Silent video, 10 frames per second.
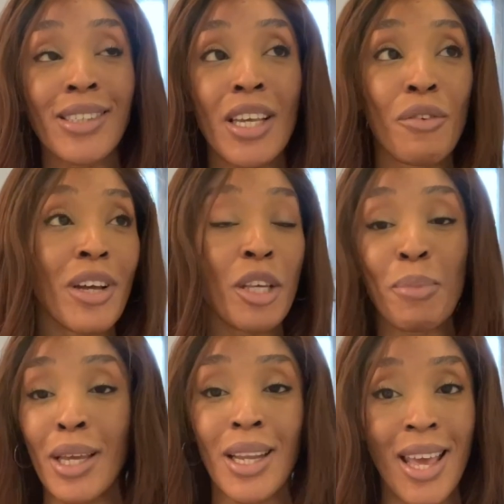it already
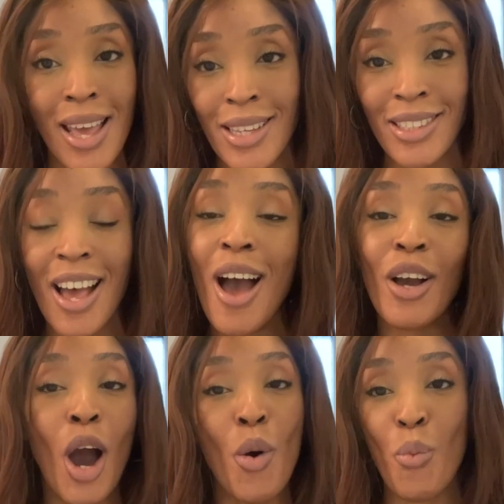being a hit.
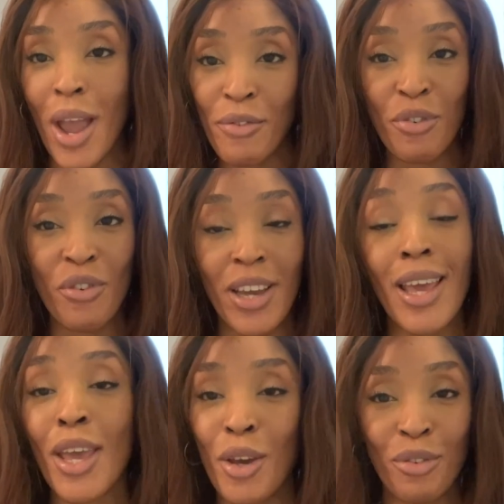Can't wait for it,
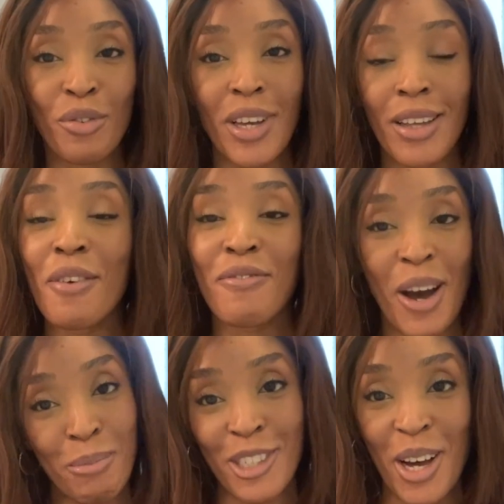here for it,
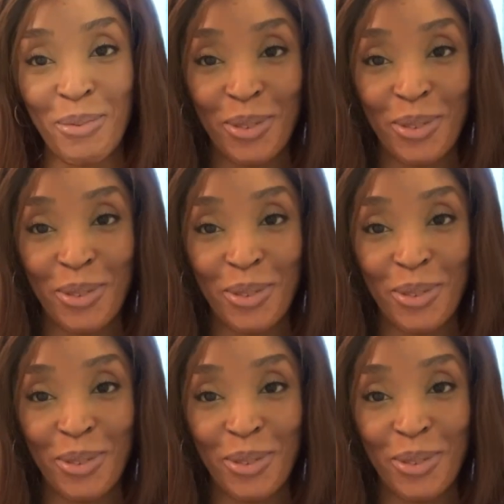thumbs up.